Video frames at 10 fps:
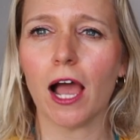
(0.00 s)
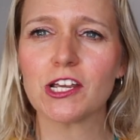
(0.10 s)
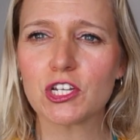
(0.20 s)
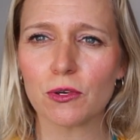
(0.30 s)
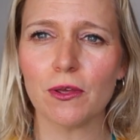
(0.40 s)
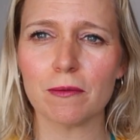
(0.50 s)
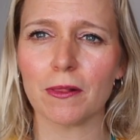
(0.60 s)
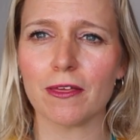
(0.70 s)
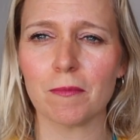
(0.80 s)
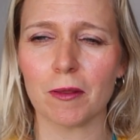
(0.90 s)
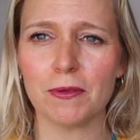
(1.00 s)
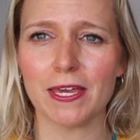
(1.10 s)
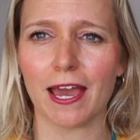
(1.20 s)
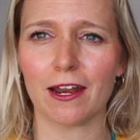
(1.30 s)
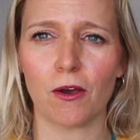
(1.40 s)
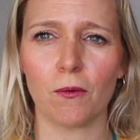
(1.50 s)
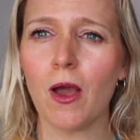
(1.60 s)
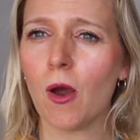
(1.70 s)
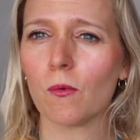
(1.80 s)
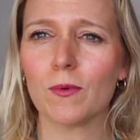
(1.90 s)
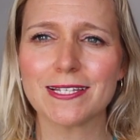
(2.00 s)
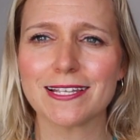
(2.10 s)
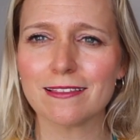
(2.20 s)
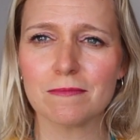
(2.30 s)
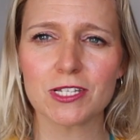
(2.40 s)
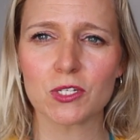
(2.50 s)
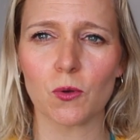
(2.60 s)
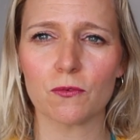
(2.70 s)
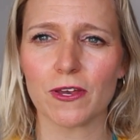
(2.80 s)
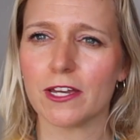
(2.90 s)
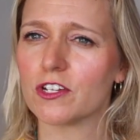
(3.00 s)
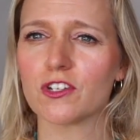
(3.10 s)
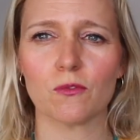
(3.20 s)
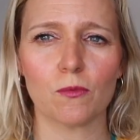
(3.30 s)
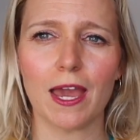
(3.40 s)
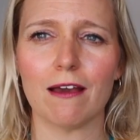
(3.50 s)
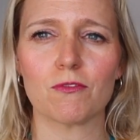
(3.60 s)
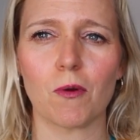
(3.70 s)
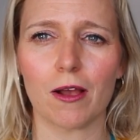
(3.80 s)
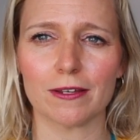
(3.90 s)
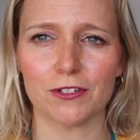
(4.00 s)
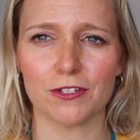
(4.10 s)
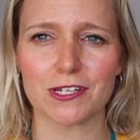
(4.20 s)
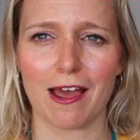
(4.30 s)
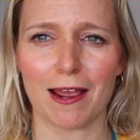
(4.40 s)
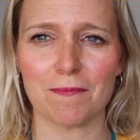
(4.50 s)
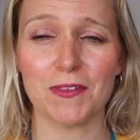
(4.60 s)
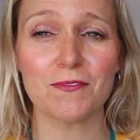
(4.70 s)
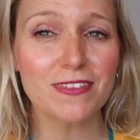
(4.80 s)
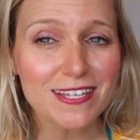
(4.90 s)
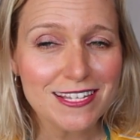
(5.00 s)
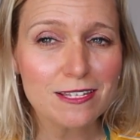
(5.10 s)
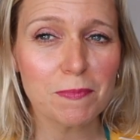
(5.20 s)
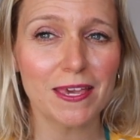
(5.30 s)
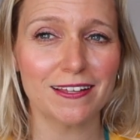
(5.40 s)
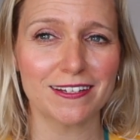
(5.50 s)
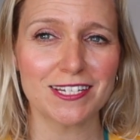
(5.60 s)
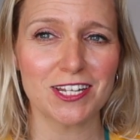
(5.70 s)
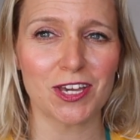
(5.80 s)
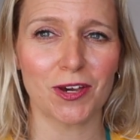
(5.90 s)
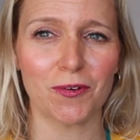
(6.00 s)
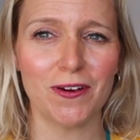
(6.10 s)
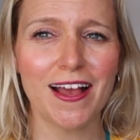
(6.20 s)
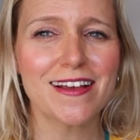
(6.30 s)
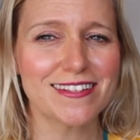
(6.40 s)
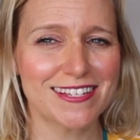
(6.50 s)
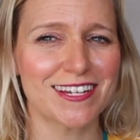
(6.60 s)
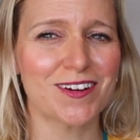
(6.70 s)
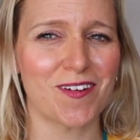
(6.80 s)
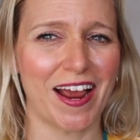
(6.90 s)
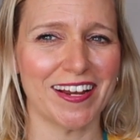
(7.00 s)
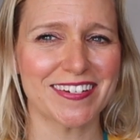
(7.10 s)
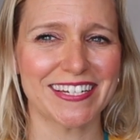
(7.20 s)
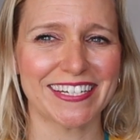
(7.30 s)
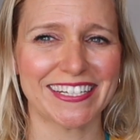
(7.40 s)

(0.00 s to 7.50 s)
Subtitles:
I show you how to play them on piano, we sing them in solfege, we have a rockin' good time. If this is appealing to you, stick around.